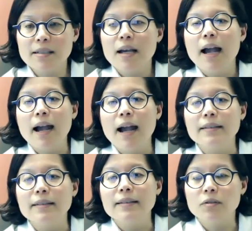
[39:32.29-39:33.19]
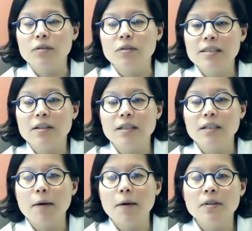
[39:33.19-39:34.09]
And you know, these are a
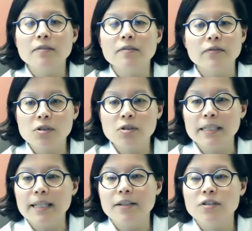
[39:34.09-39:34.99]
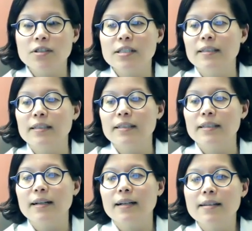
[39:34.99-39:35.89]
couple of those medications in that
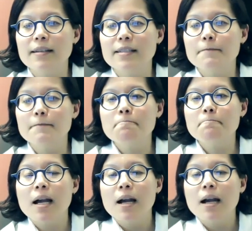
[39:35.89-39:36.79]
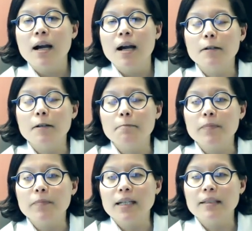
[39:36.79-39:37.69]
class. Um,
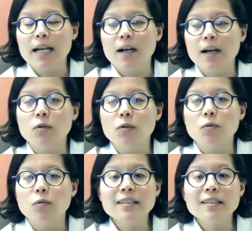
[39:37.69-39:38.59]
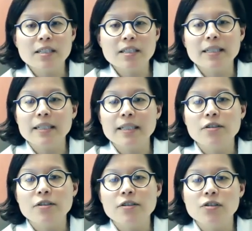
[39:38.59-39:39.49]
now, one of these
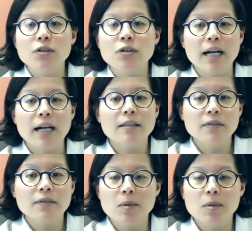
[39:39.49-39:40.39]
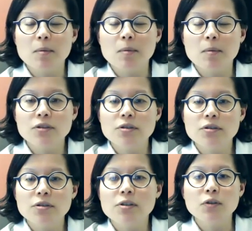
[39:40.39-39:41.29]
medications could elevate your blood pressure. So
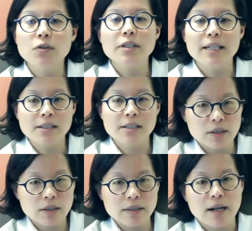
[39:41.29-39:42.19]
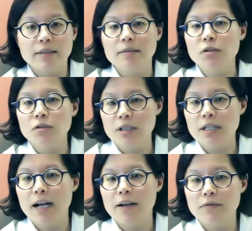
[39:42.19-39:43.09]
if you get started on them, you should
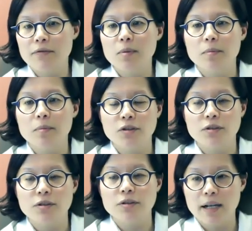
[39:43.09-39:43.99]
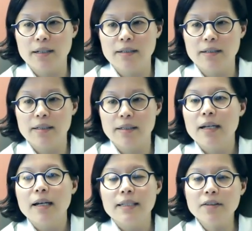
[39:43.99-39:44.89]
have your blood pressure checked.
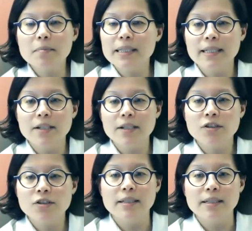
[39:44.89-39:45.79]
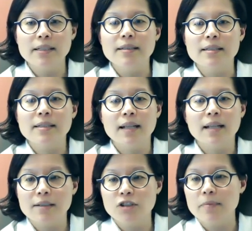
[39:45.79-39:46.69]
The other medication in this
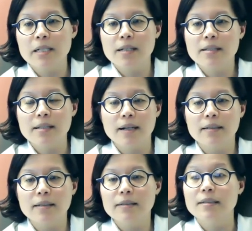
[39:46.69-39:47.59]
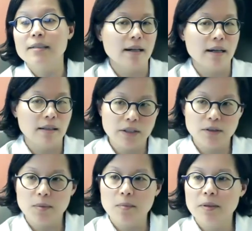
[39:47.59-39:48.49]
class, the Gemtesa, does not elevate
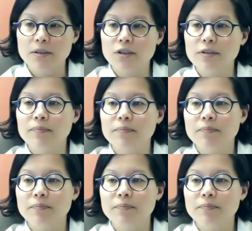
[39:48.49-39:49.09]
your blood pressure.